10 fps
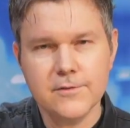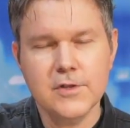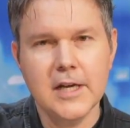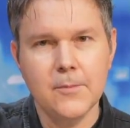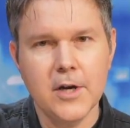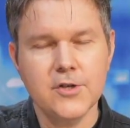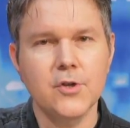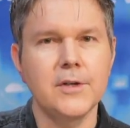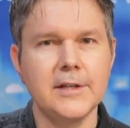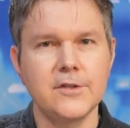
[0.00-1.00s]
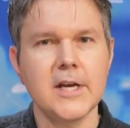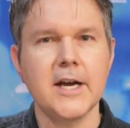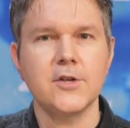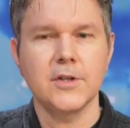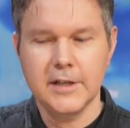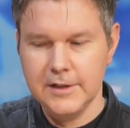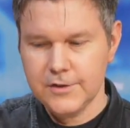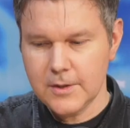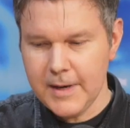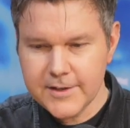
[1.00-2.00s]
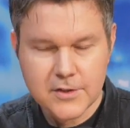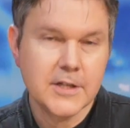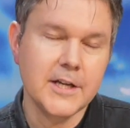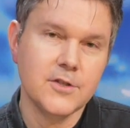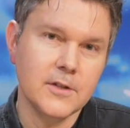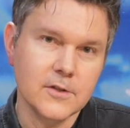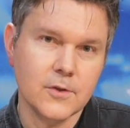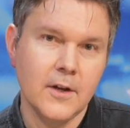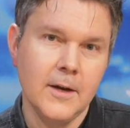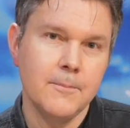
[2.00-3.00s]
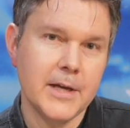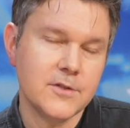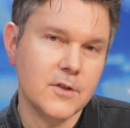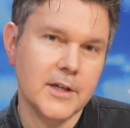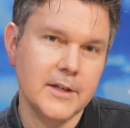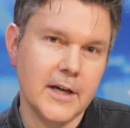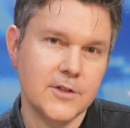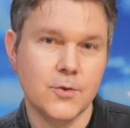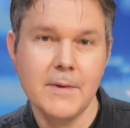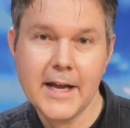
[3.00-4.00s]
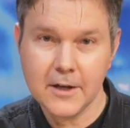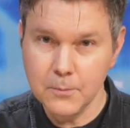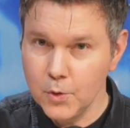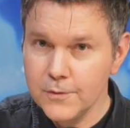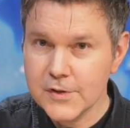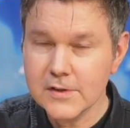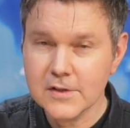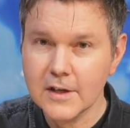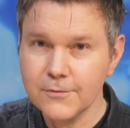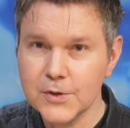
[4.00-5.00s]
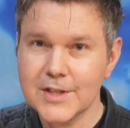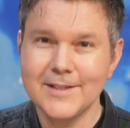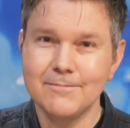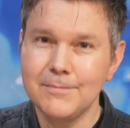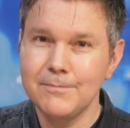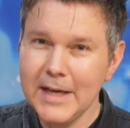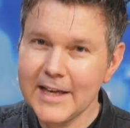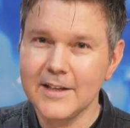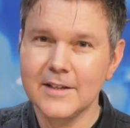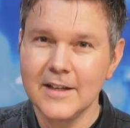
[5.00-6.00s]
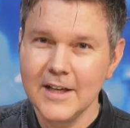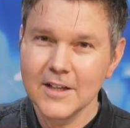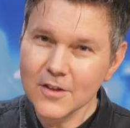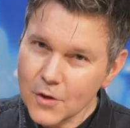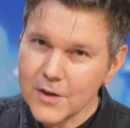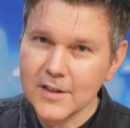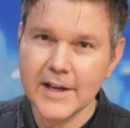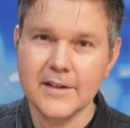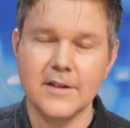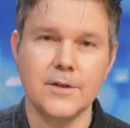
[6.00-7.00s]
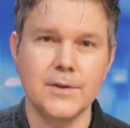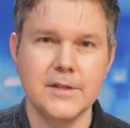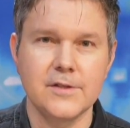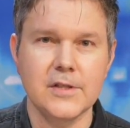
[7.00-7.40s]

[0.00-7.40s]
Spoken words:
of Samurai Shodown, there's actually some hesitations based on dramatic moves and stuff, which can make it look like there is